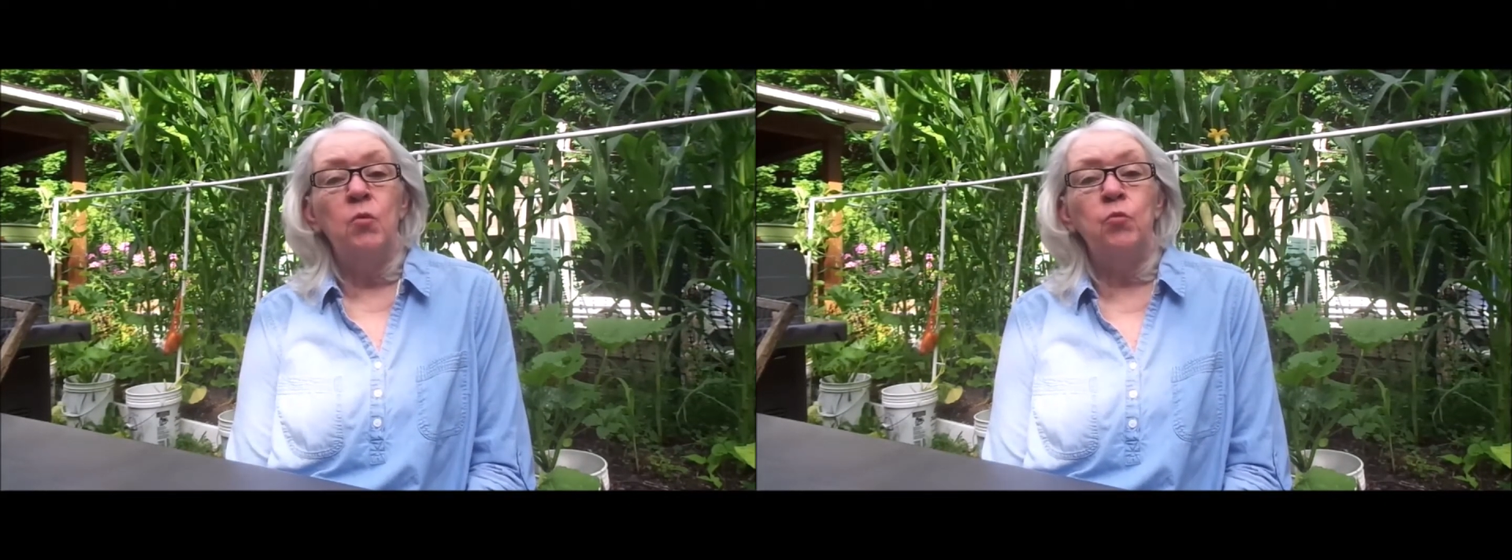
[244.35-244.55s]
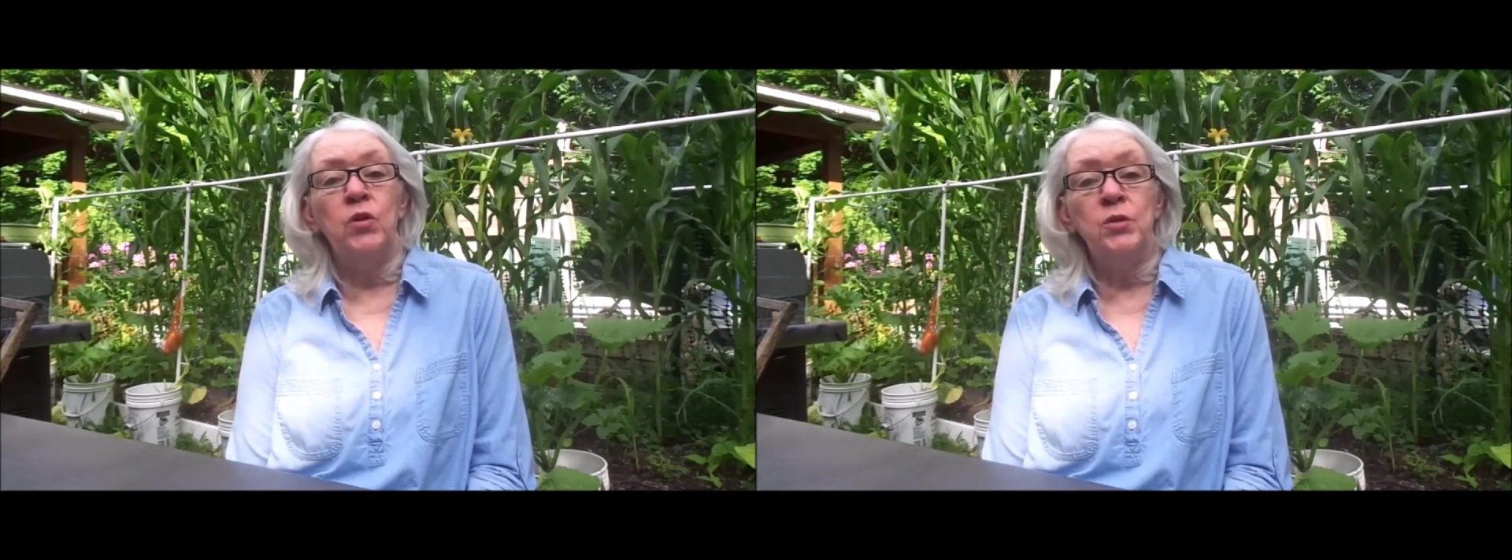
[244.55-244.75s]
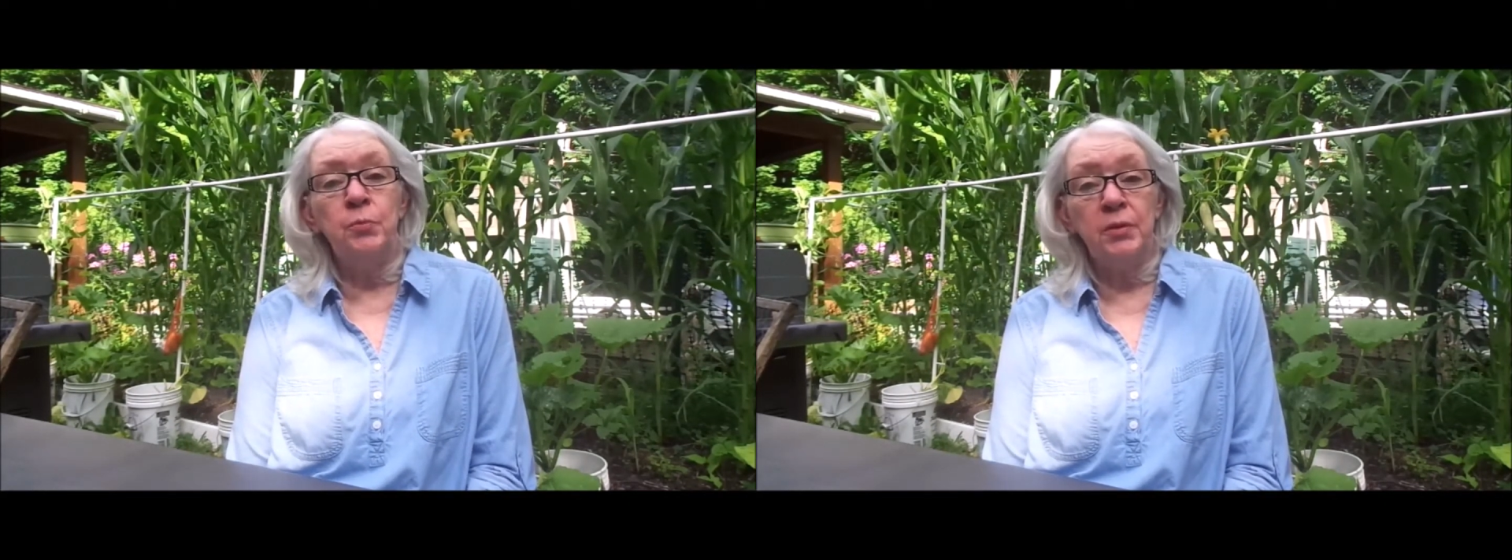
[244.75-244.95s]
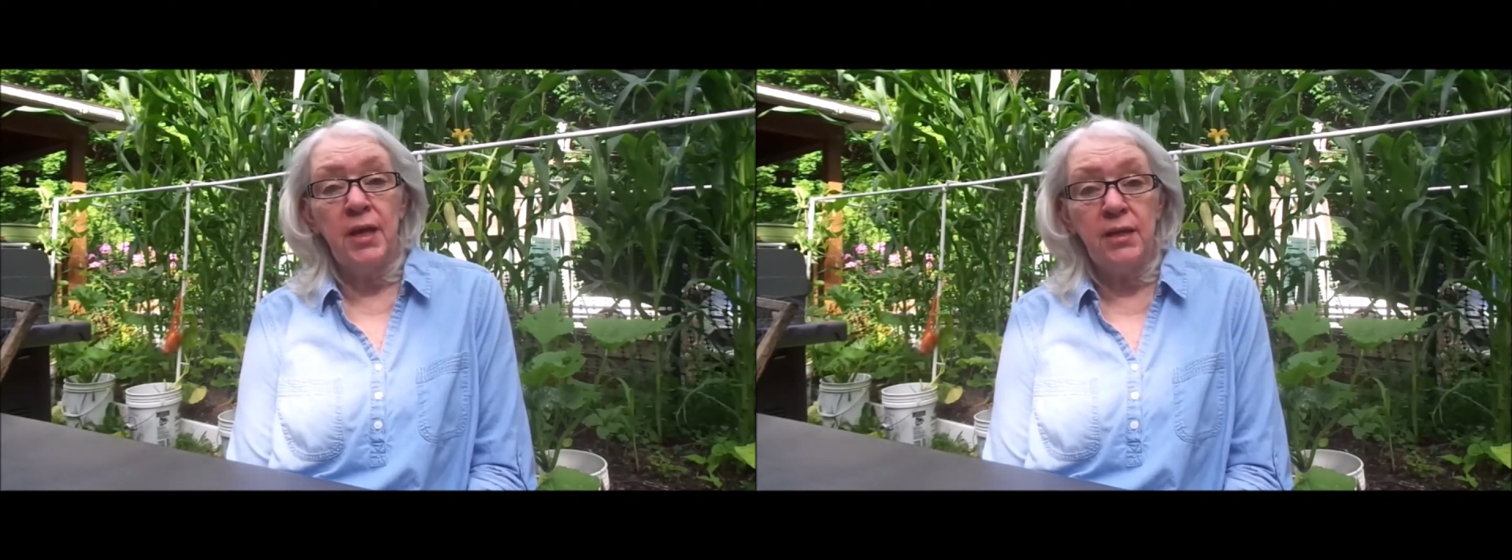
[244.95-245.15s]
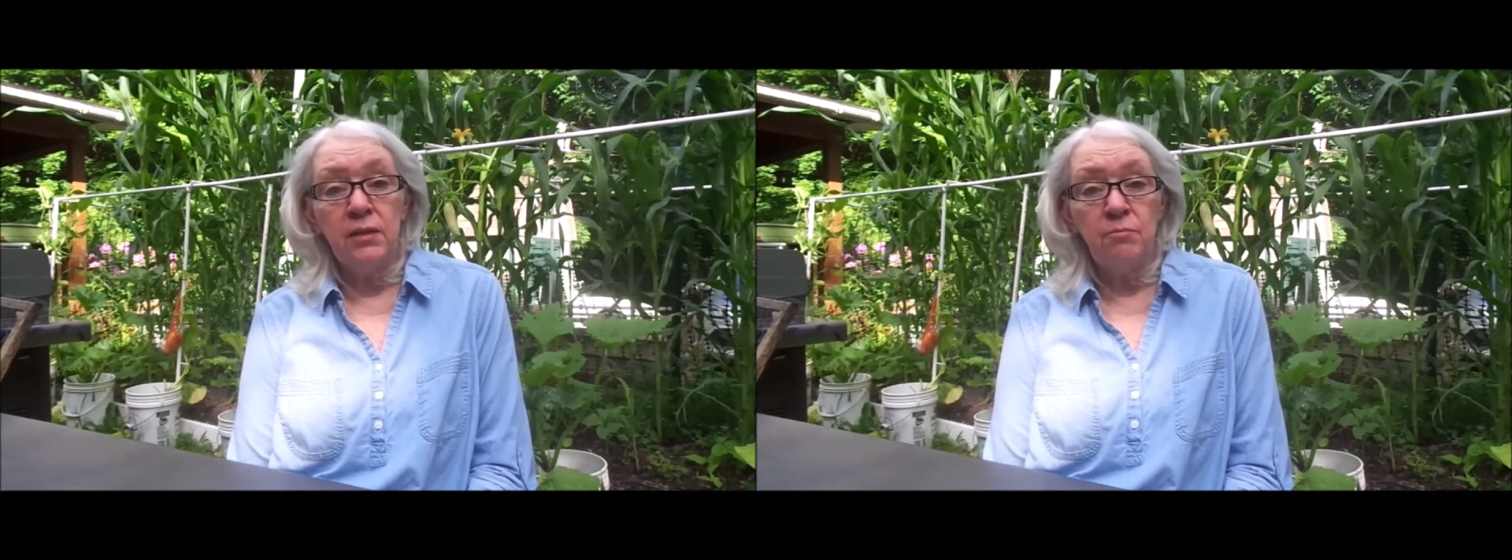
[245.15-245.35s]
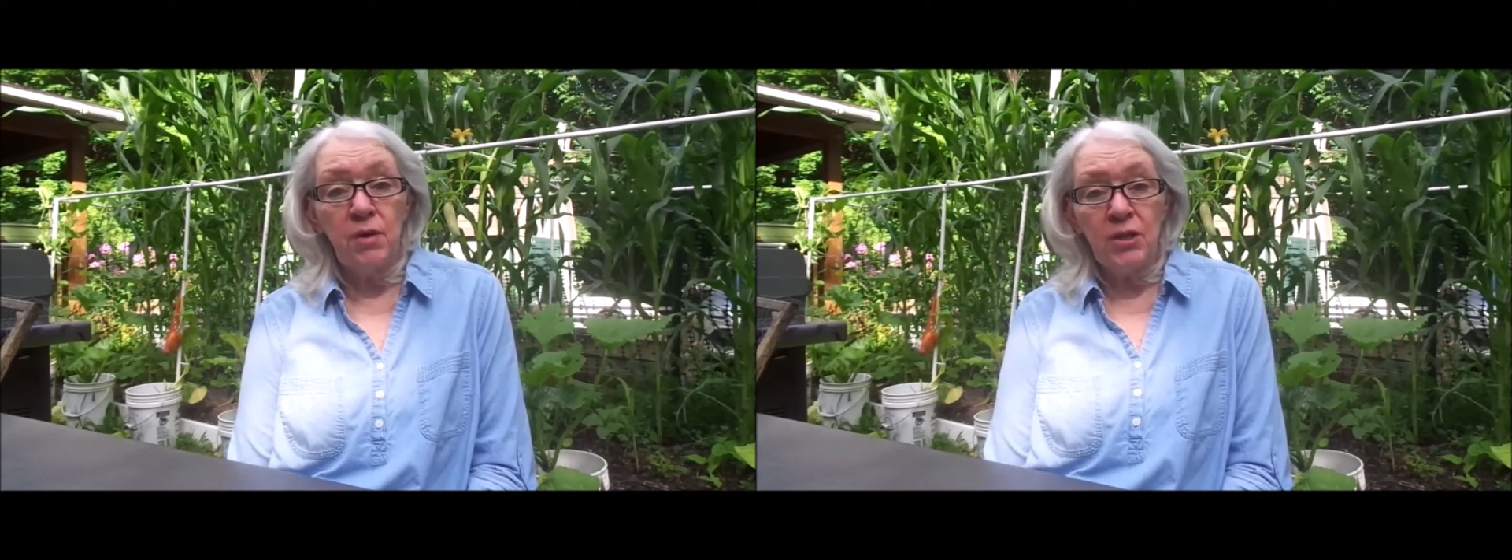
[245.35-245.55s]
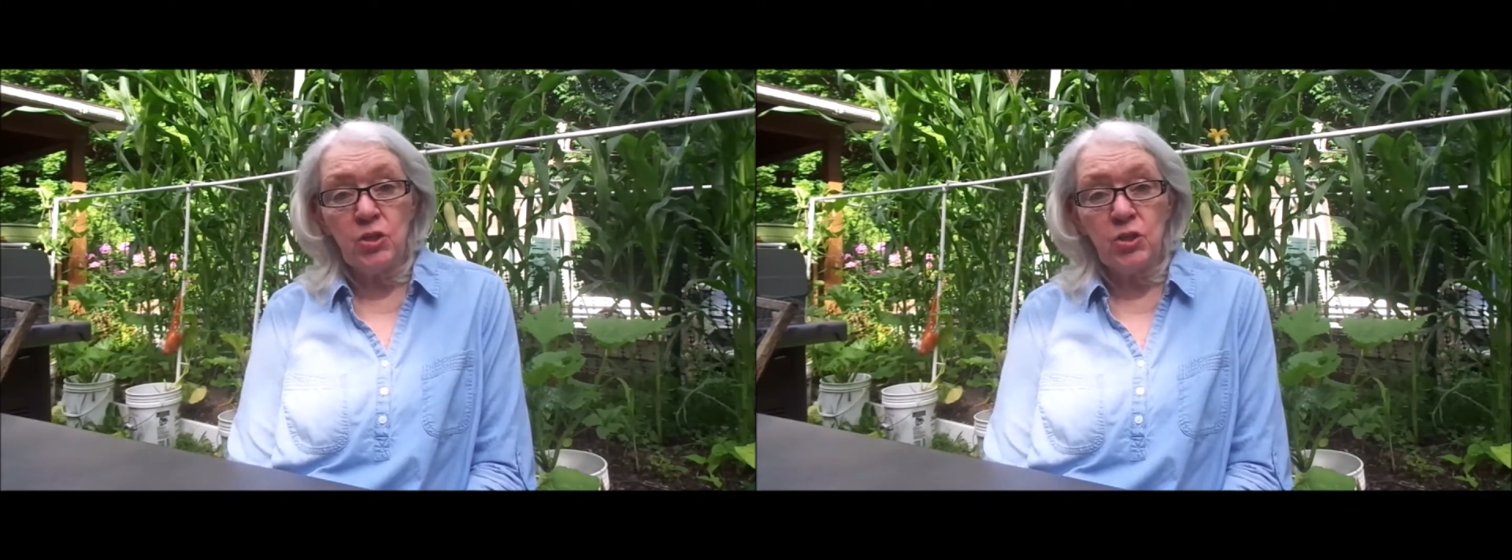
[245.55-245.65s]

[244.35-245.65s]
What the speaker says: When you plant them, make